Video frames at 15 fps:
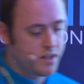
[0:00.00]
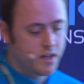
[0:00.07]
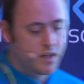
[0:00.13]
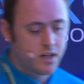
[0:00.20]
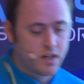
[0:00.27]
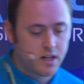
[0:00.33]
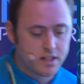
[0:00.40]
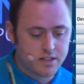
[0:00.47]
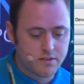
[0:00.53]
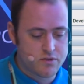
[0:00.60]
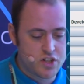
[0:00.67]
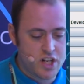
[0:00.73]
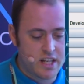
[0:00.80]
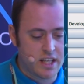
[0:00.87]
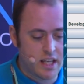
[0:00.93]
as of
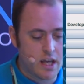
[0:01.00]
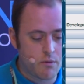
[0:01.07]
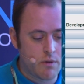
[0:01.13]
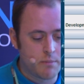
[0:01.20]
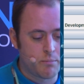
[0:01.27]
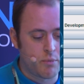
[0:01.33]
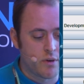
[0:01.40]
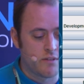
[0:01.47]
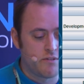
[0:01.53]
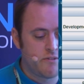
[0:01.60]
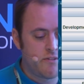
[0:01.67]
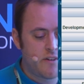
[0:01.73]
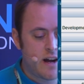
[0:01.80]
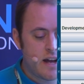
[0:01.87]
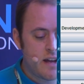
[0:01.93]
JDK
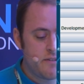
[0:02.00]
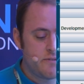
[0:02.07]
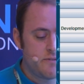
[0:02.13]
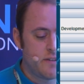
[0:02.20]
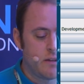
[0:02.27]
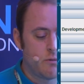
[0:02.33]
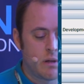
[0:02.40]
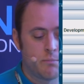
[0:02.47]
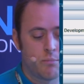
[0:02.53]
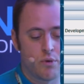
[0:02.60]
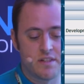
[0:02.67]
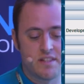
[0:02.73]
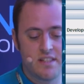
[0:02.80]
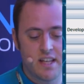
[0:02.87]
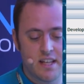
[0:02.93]
1.5 and
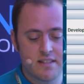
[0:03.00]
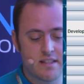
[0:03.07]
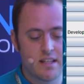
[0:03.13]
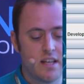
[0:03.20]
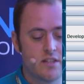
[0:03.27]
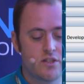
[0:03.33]
1.6,